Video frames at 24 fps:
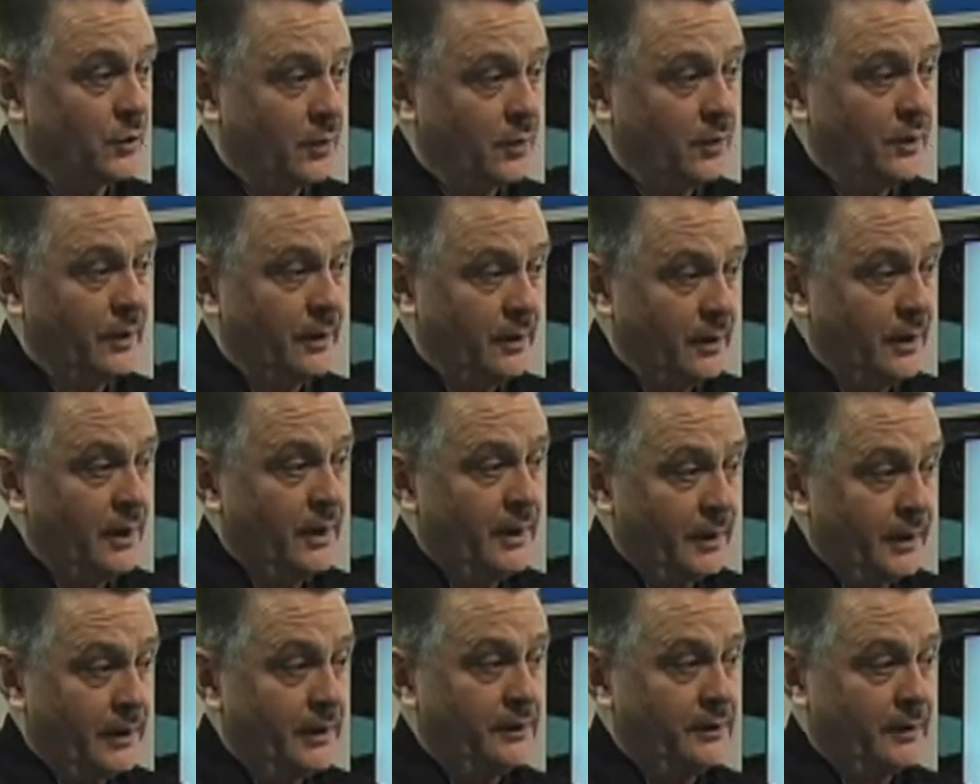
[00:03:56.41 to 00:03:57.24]
We're
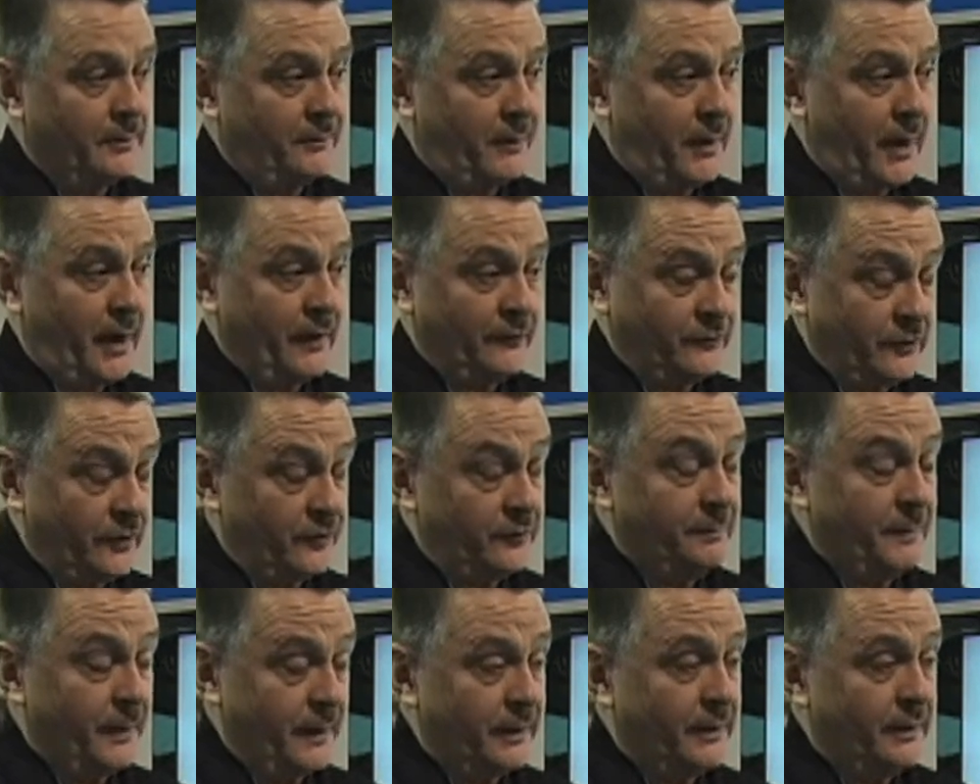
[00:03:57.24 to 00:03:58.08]
in the process,
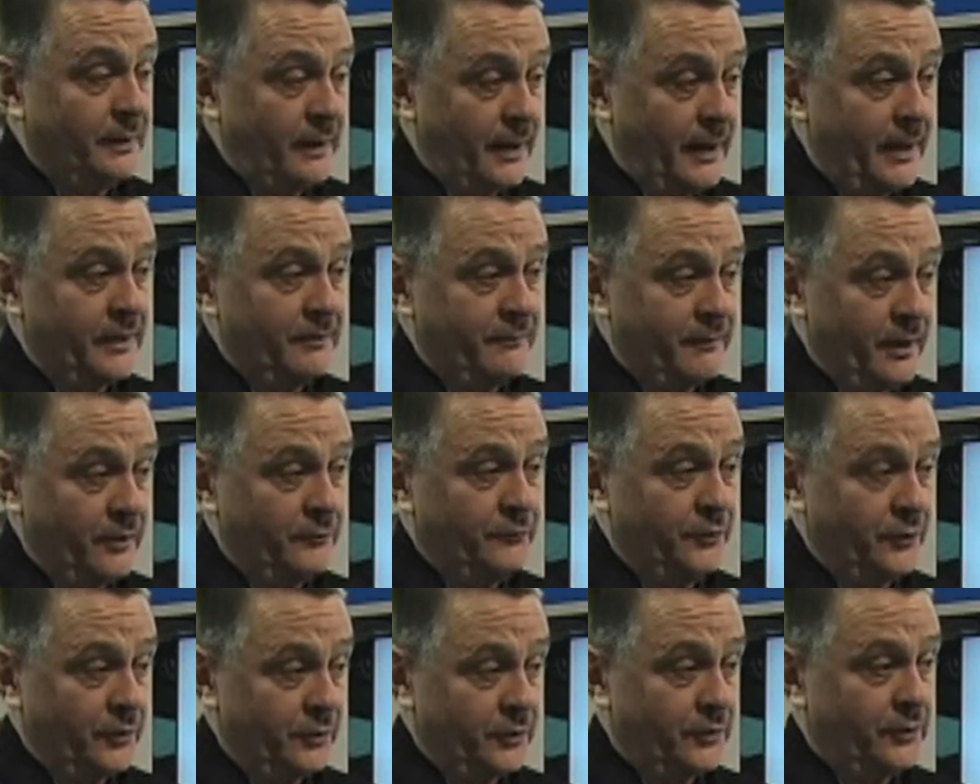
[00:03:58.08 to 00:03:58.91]
spending a lot of
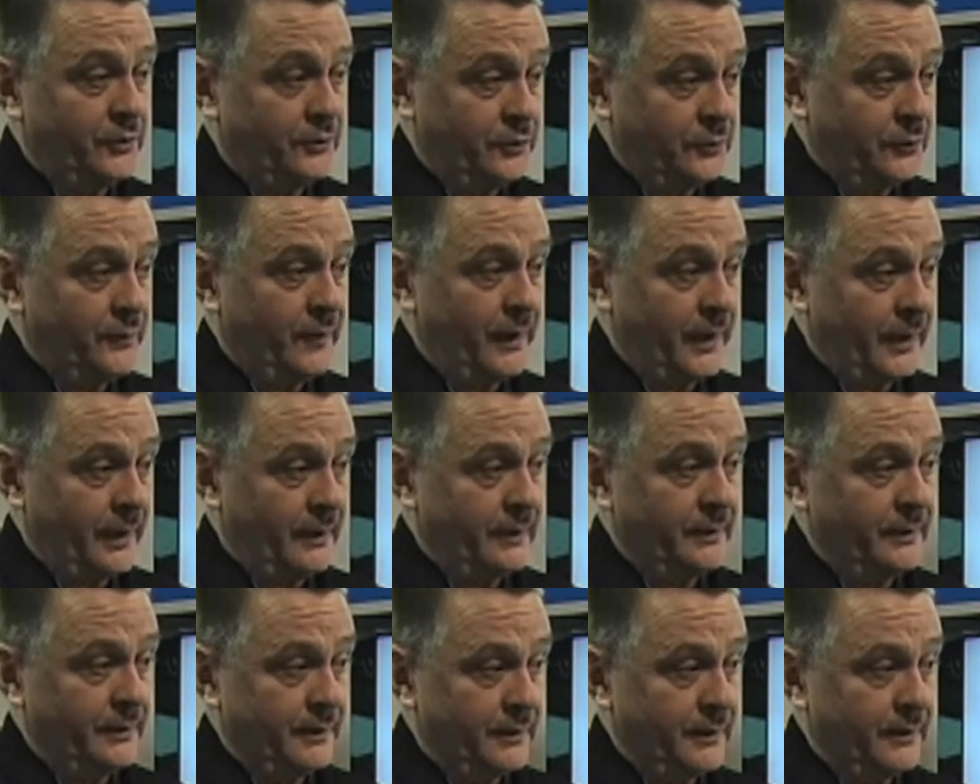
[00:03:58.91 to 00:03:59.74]
effort to do that,
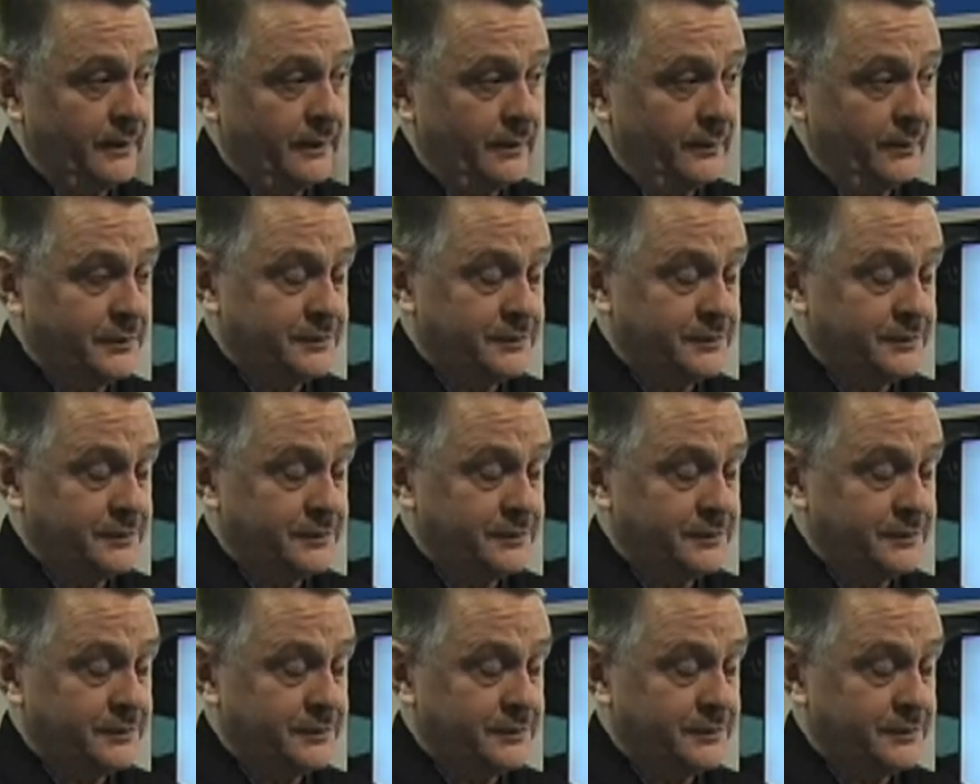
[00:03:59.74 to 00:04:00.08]
and we